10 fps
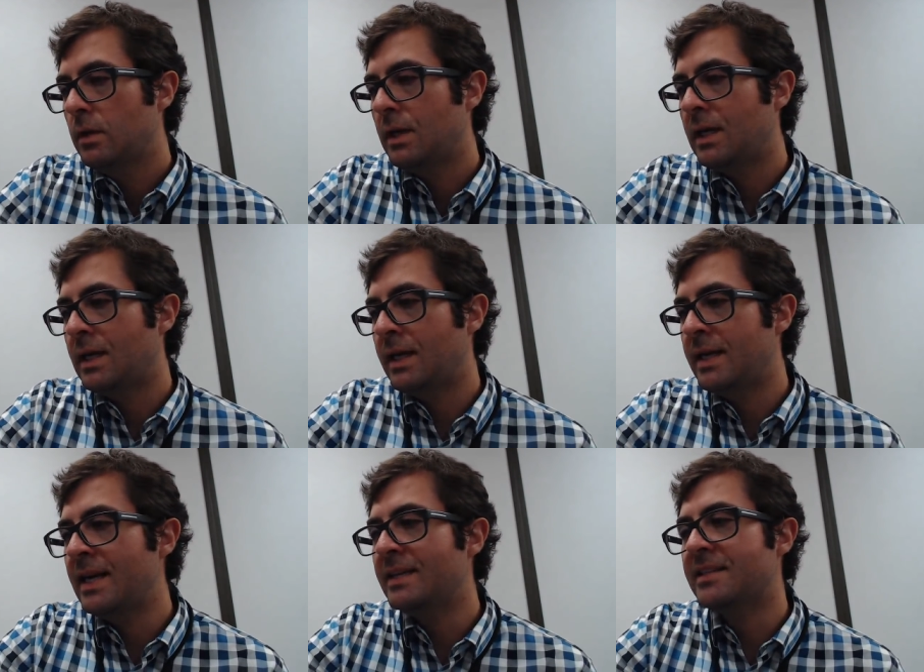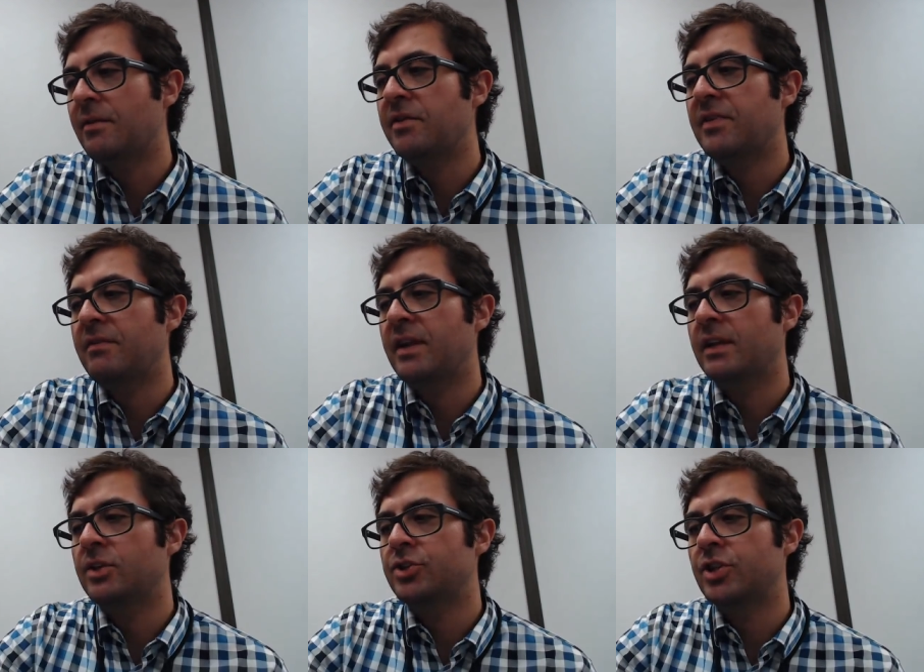I need a 75 in
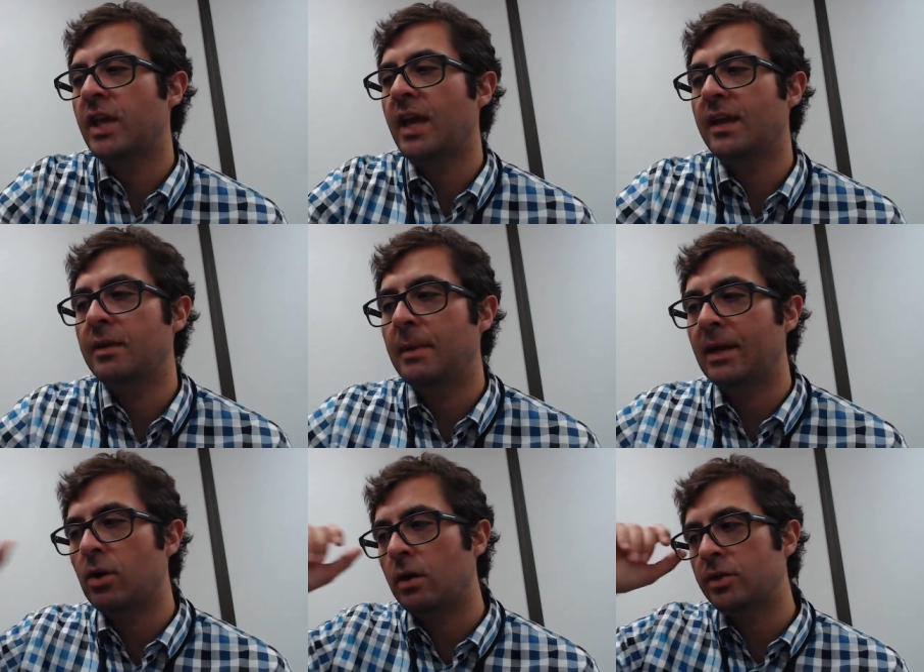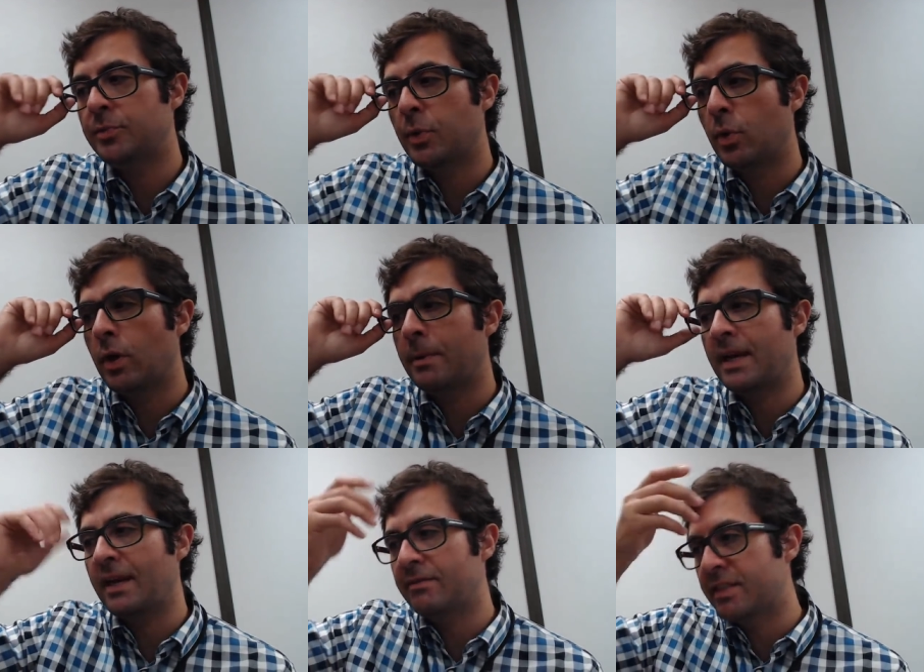English to get in my college program, and
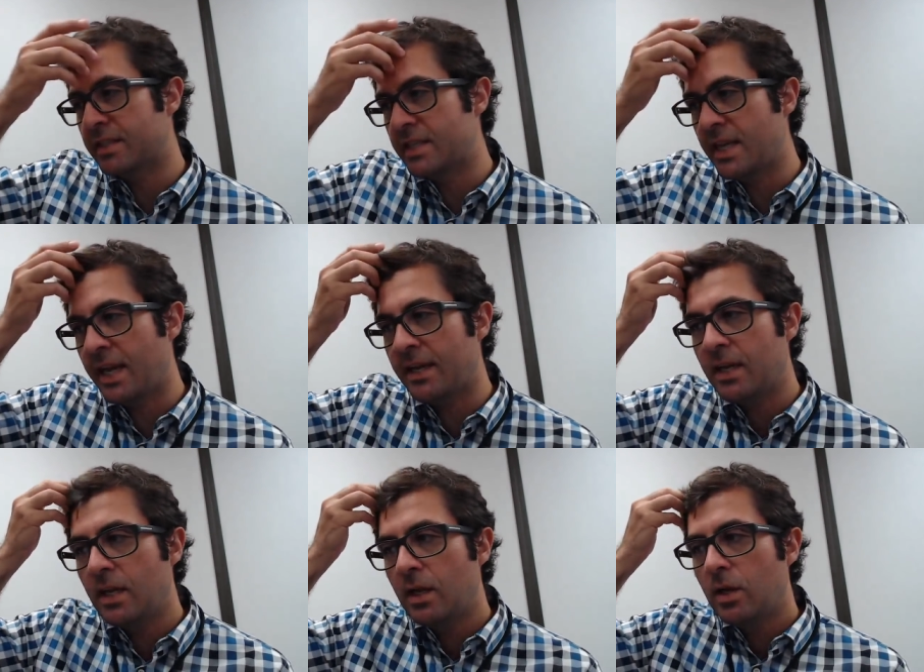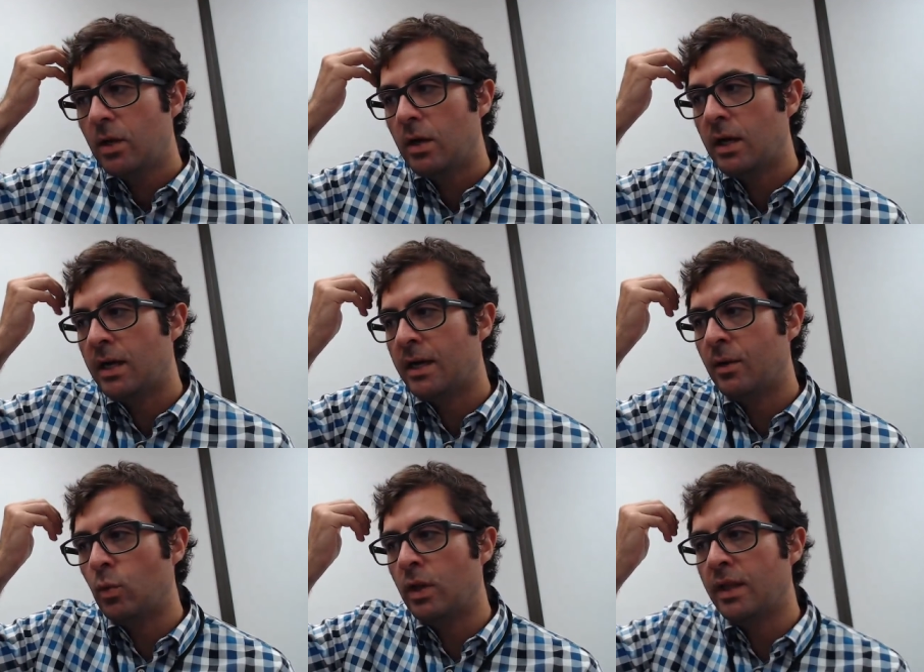I have 68.
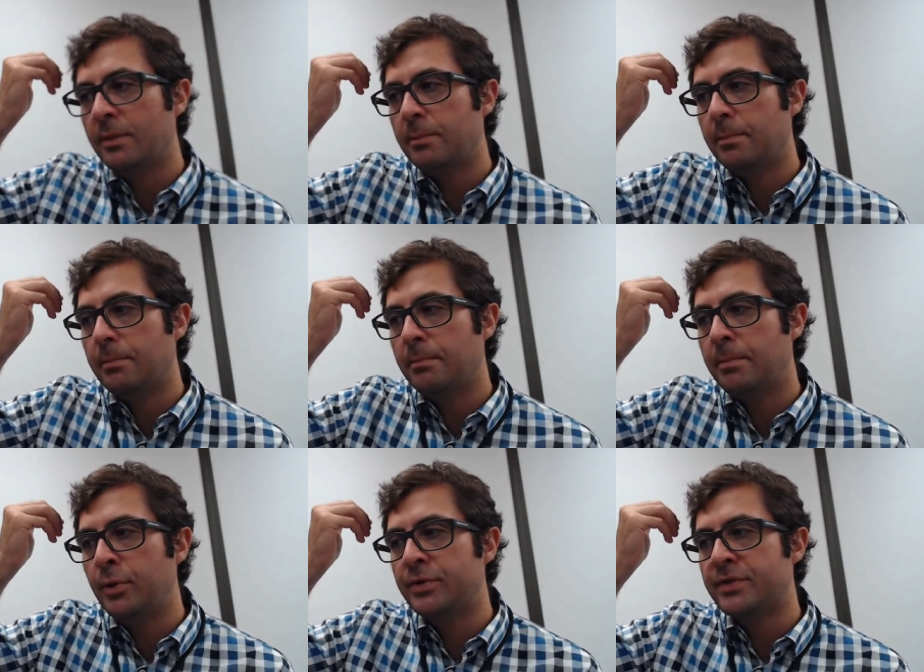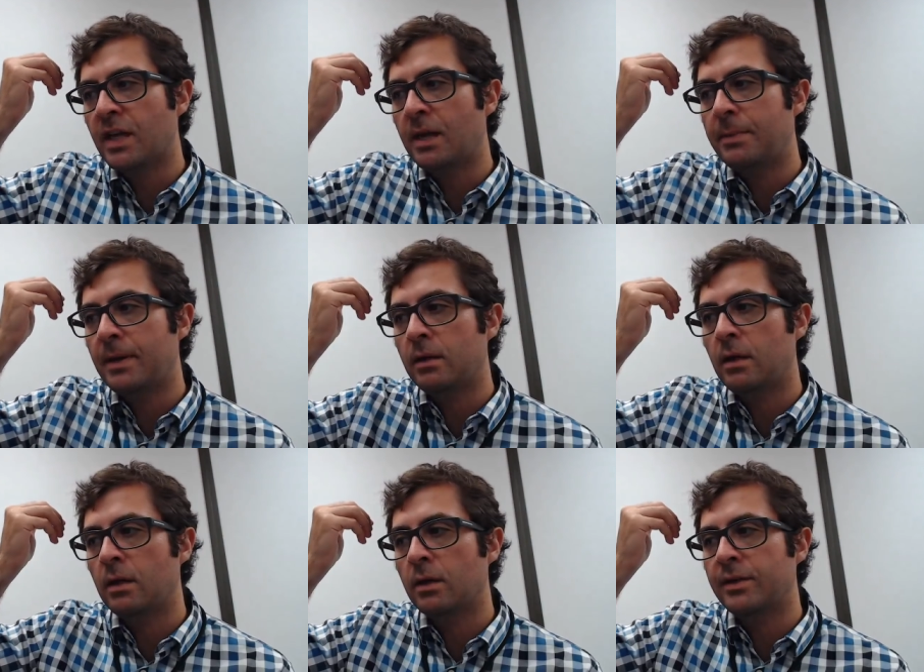Will it boost up? How
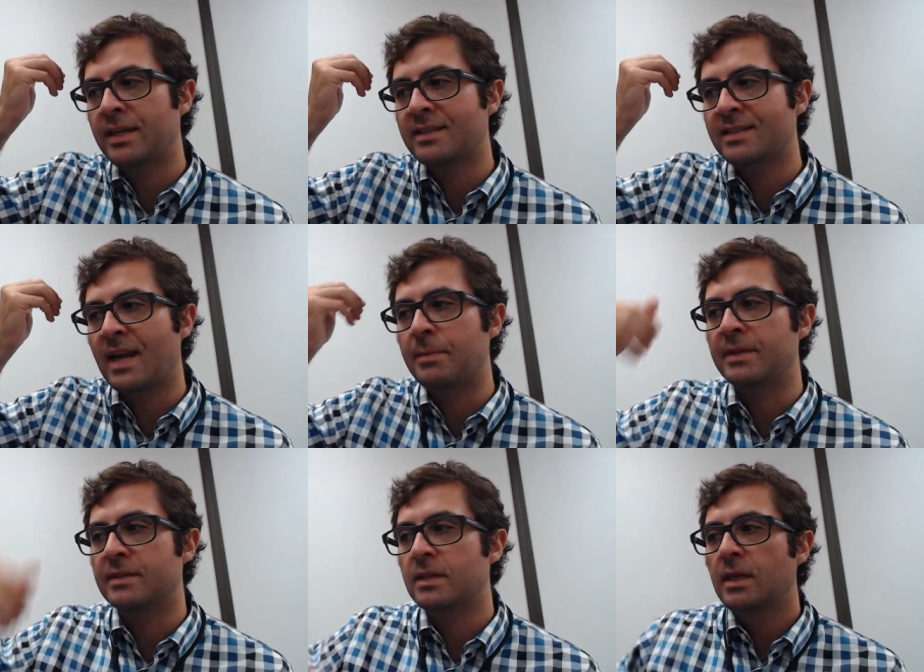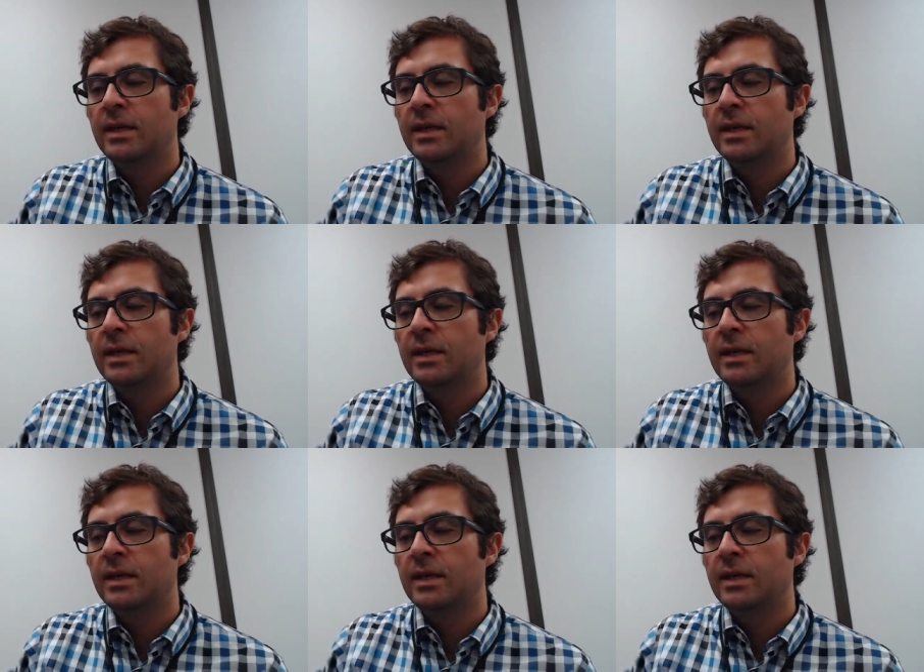long are the assignments?